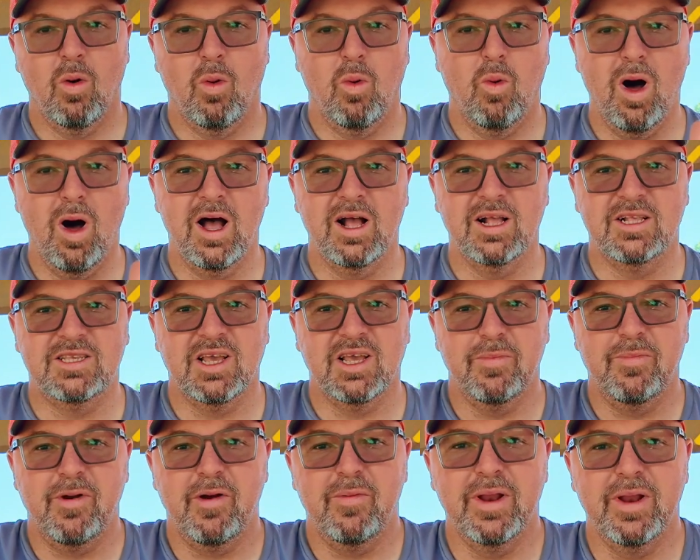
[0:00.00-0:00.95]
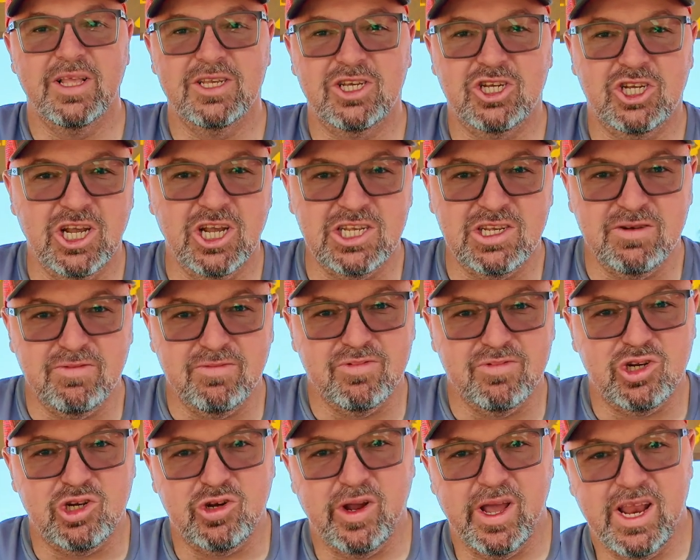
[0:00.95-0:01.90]
What's up, everybody? This is Jason
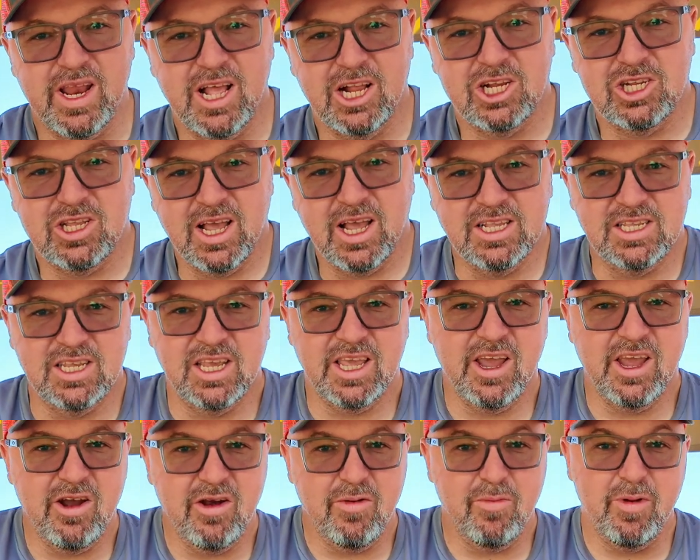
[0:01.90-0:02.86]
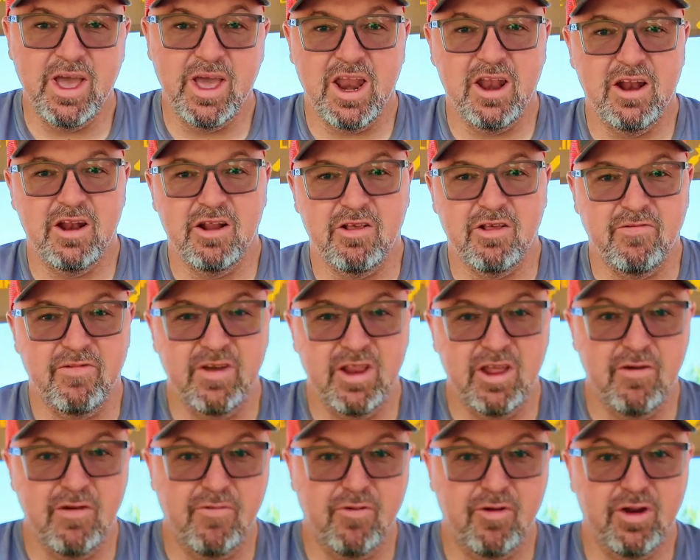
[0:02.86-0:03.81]
from Straight Edge Lights and Gear, and we got another
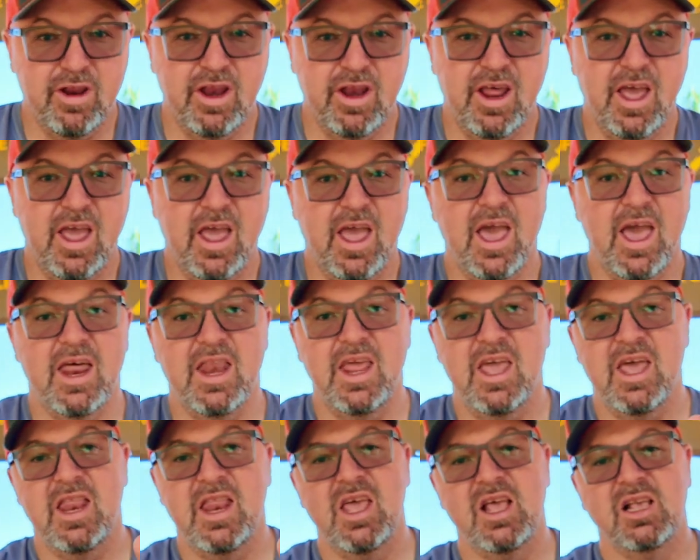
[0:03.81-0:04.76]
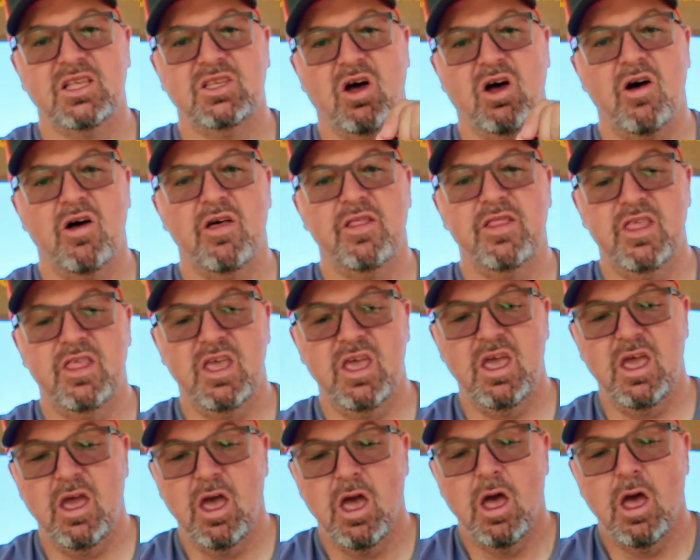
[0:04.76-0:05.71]
video for you today, and it is on
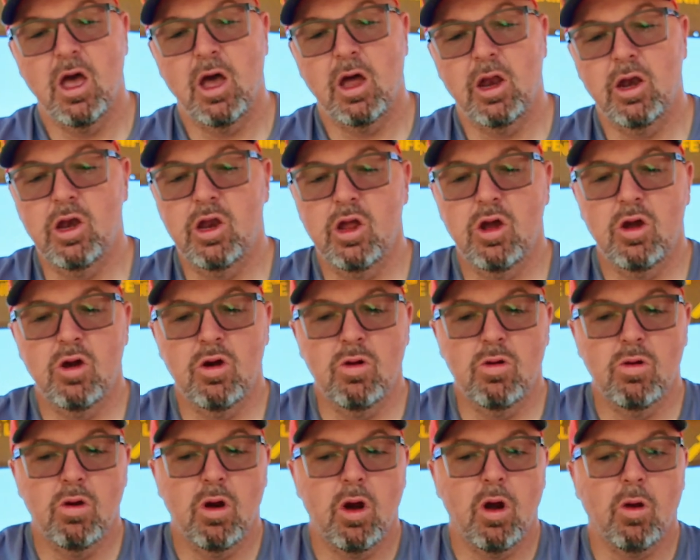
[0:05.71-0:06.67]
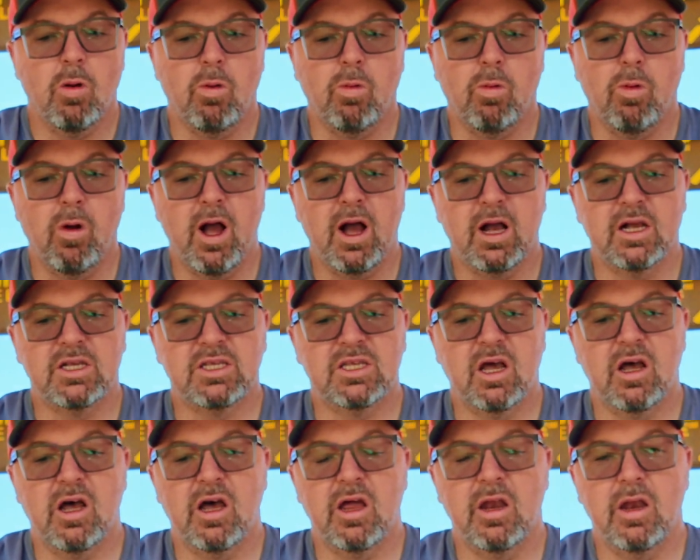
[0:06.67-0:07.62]
the new
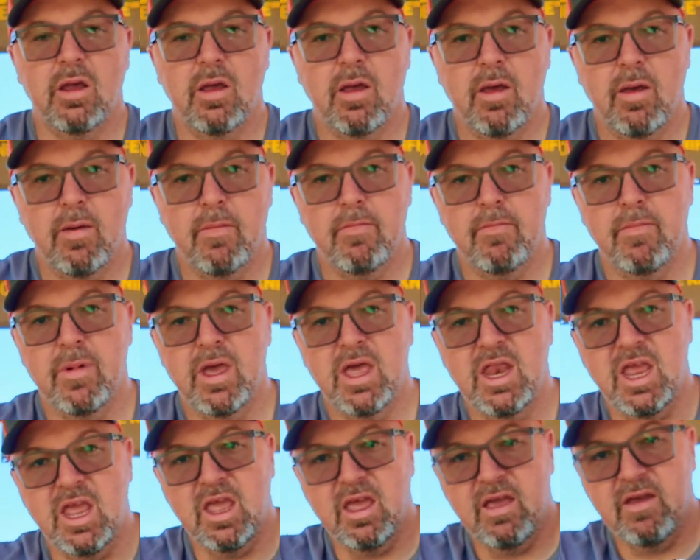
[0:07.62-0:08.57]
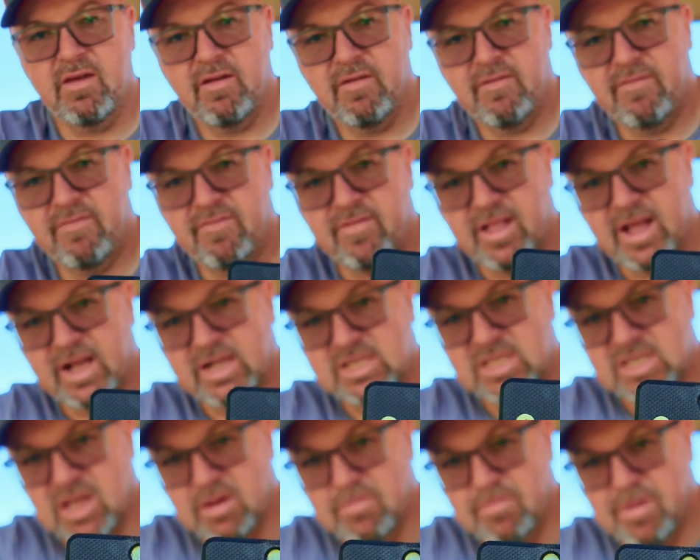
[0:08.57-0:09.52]
ROXON Mini
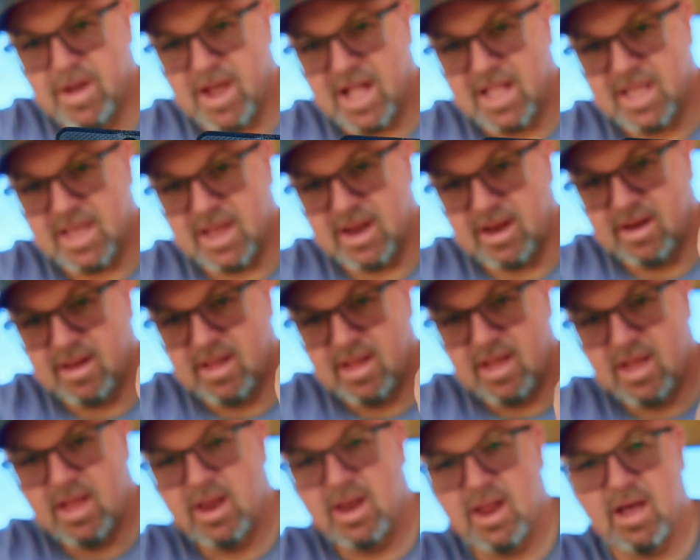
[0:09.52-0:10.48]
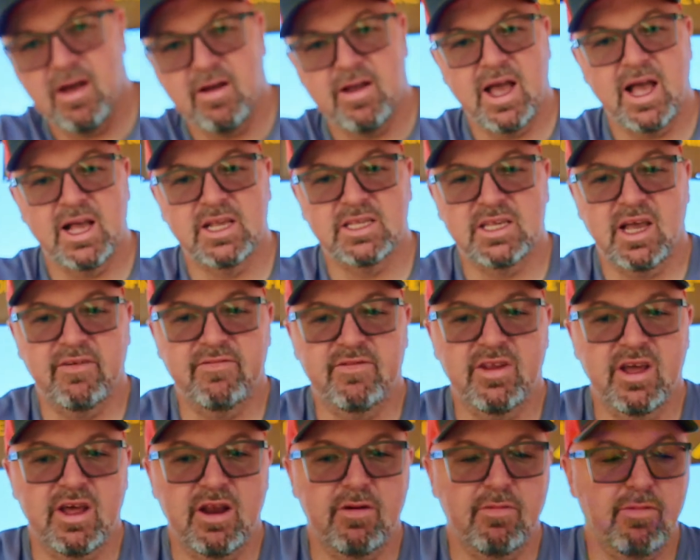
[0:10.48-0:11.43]
Flex Companion. Now, guys, I've
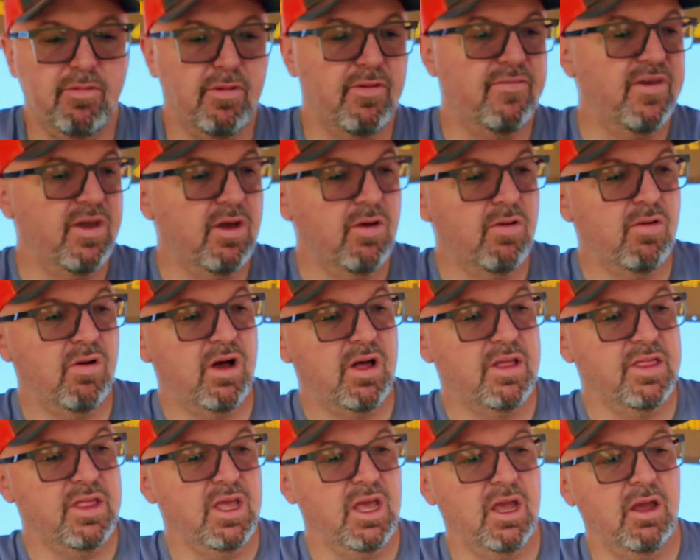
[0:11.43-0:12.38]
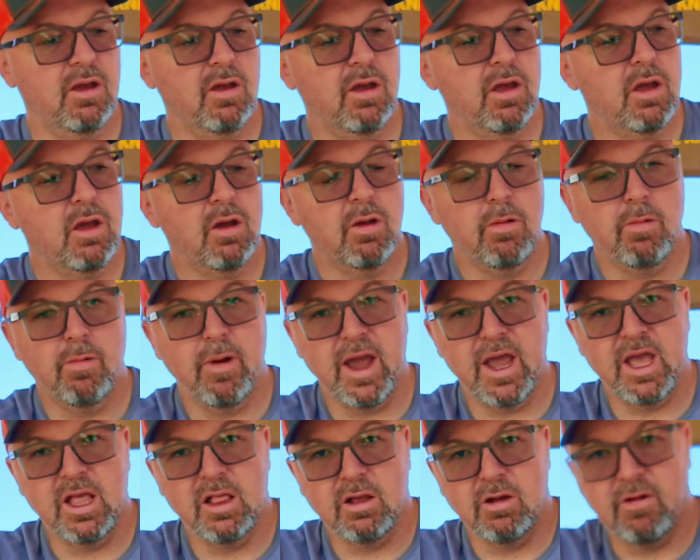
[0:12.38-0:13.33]
done a review on the
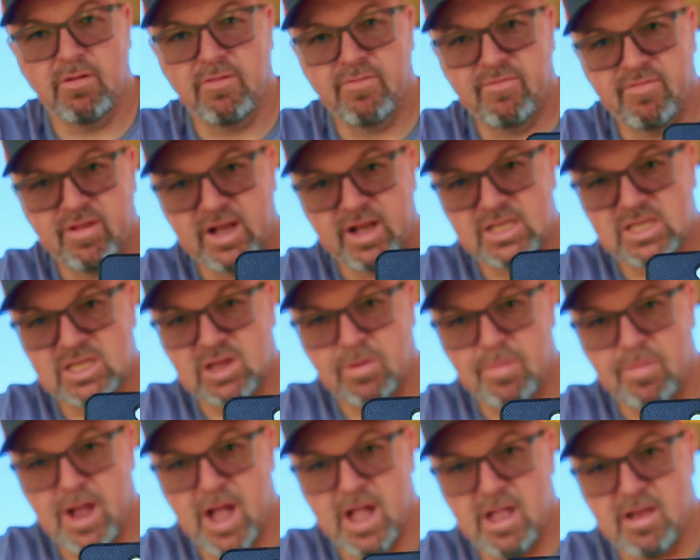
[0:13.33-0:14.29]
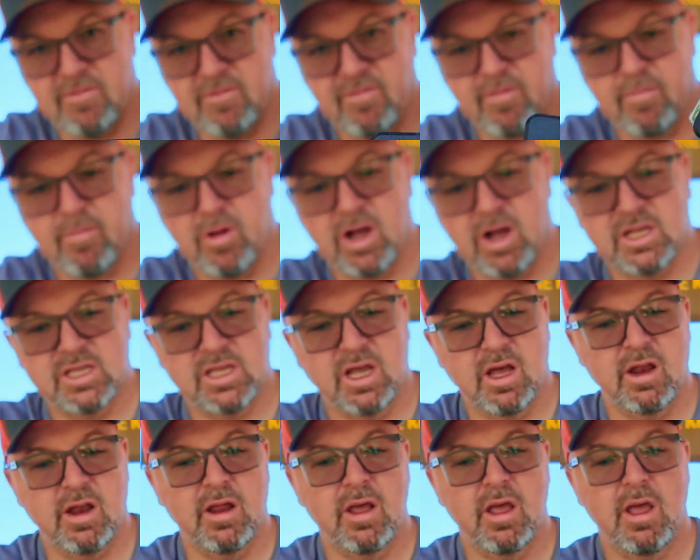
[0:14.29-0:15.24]
regular Flex Companion from
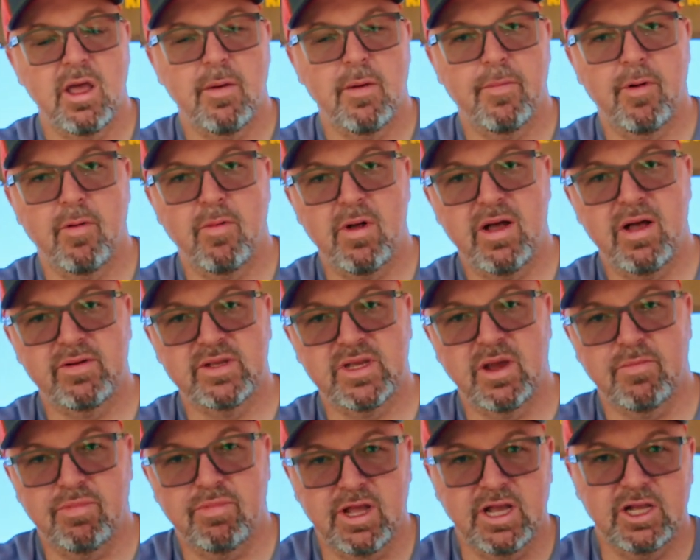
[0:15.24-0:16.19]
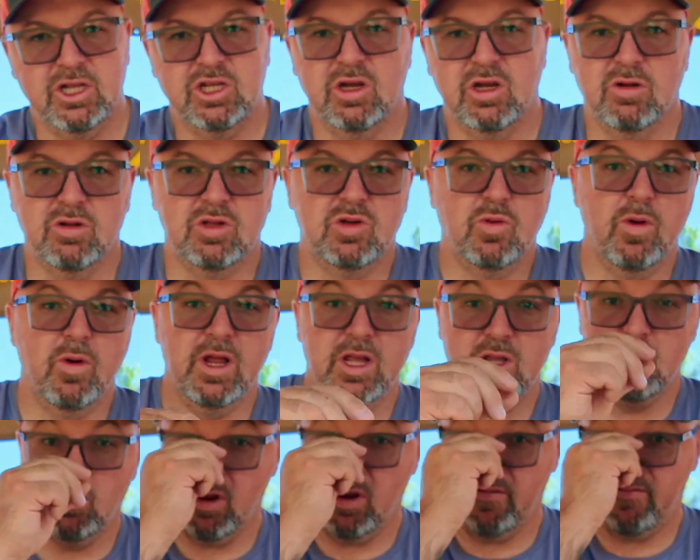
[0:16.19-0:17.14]
ROXON, but while I was at Blade Show
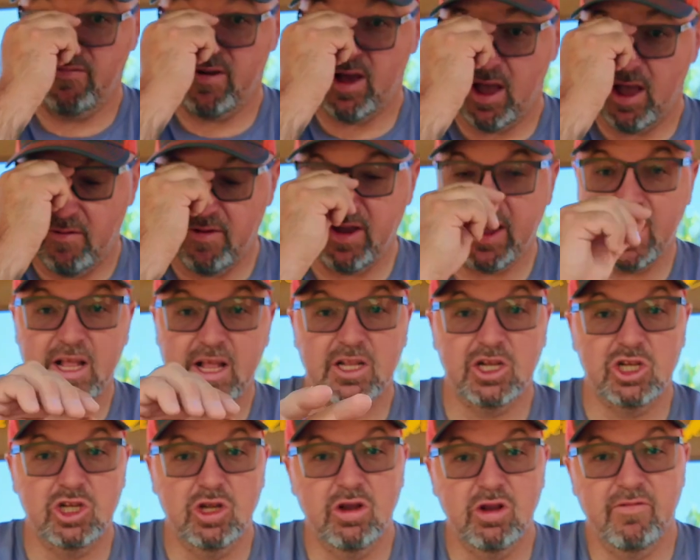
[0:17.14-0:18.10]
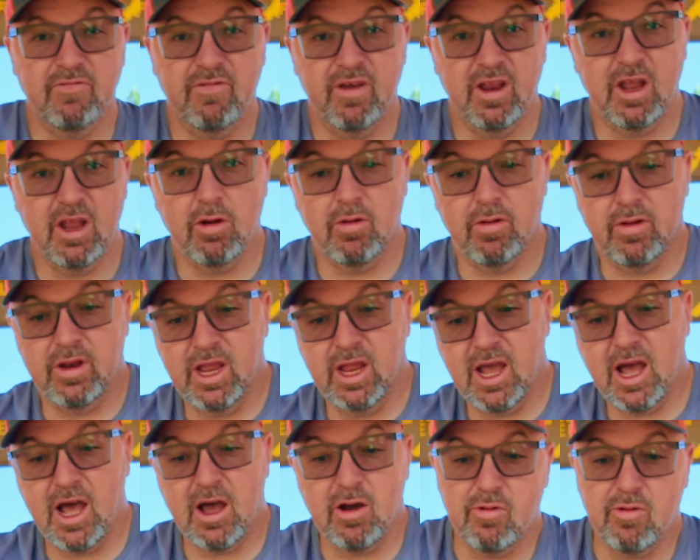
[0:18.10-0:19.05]
2025, I got to shoot a video with
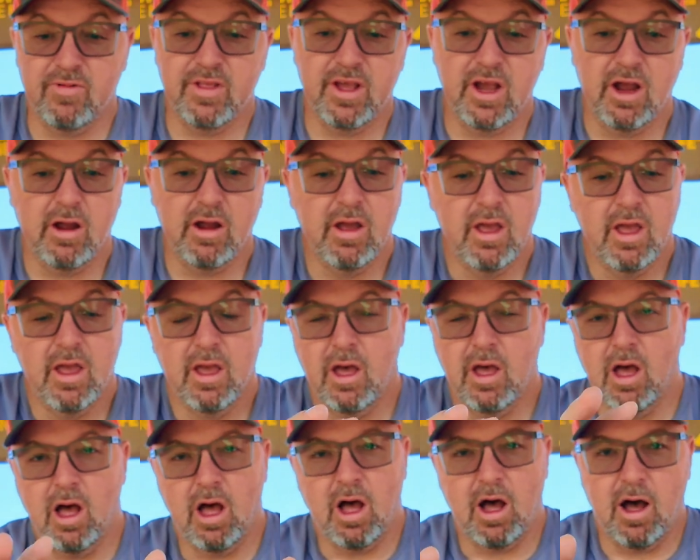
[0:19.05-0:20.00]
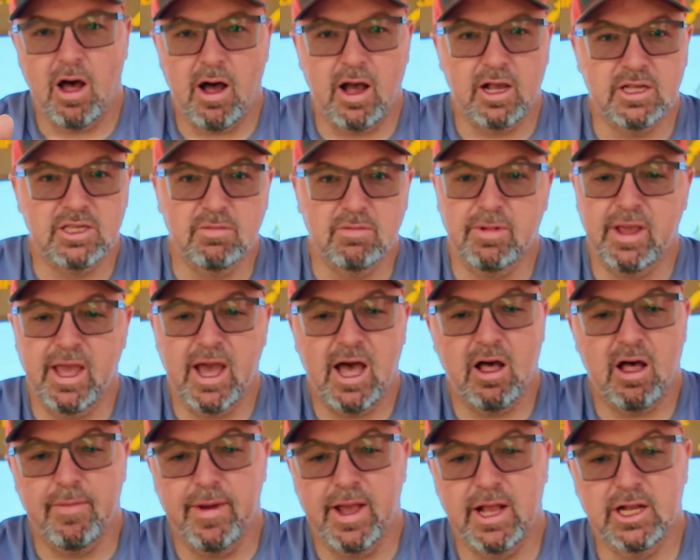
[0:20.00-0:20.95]
Neha over there. Awesome
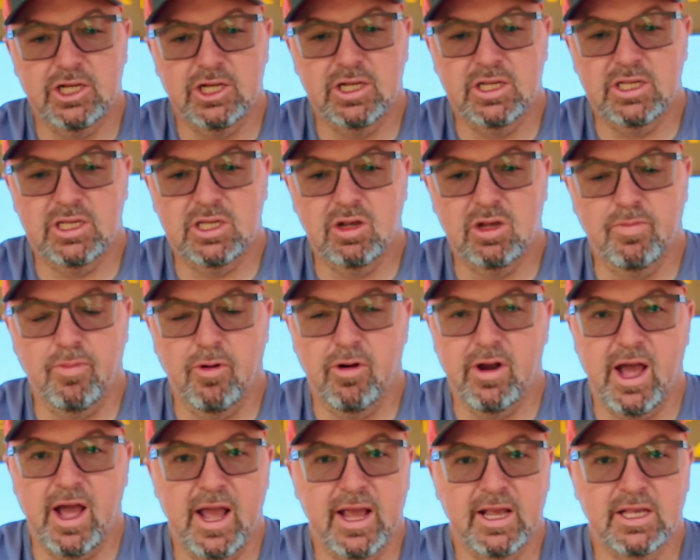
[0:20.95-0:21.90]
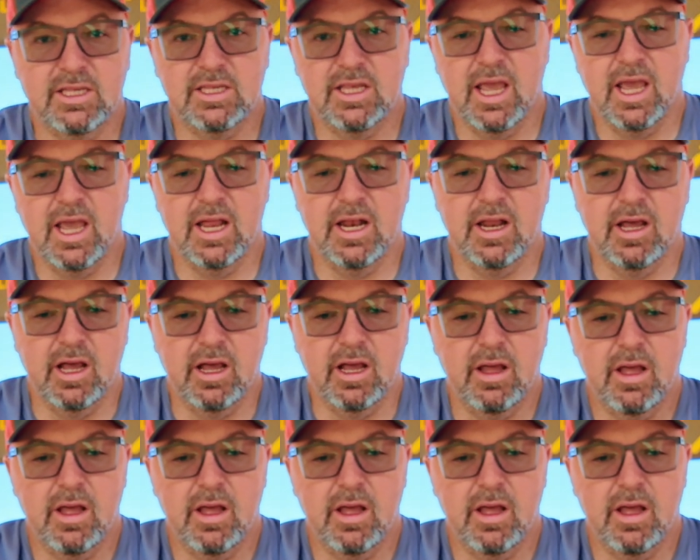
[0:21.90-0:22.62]
gal, man. She's super nice, and